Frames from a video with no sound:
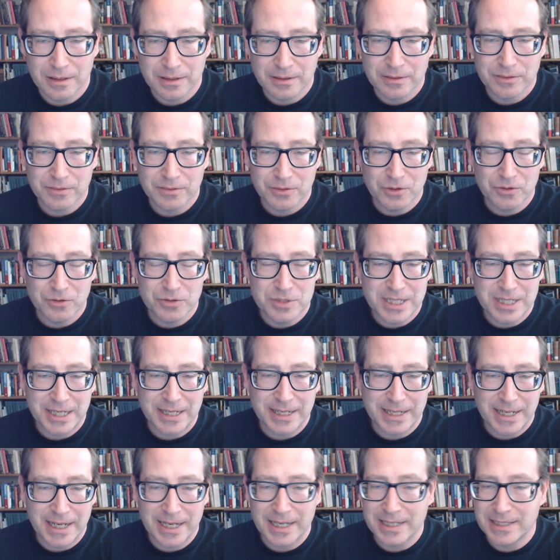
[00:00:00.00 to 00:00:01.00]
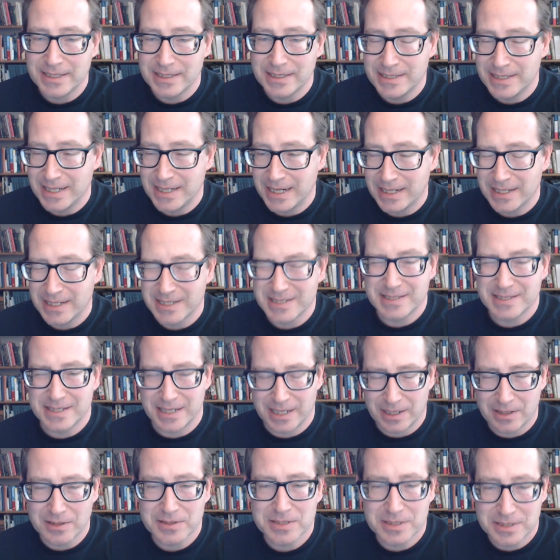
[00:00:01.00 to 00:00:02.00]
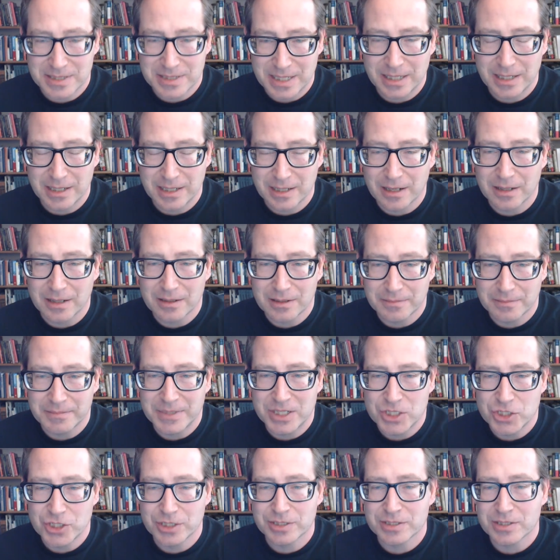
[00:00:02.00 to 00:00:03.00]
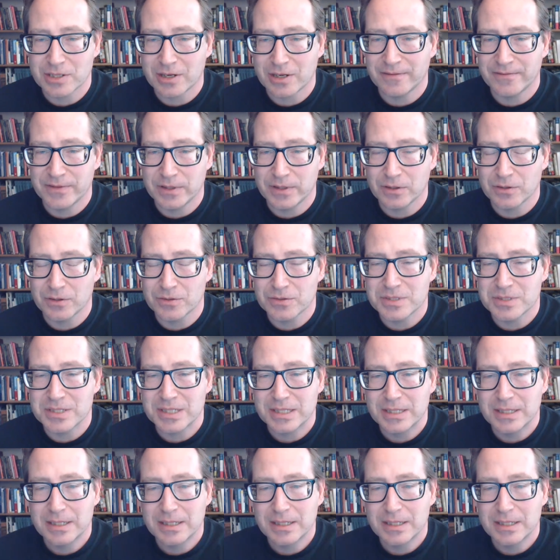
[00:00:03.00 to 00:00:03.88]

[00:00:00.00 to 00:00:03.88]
through DNA data sales, taking our commissions off those.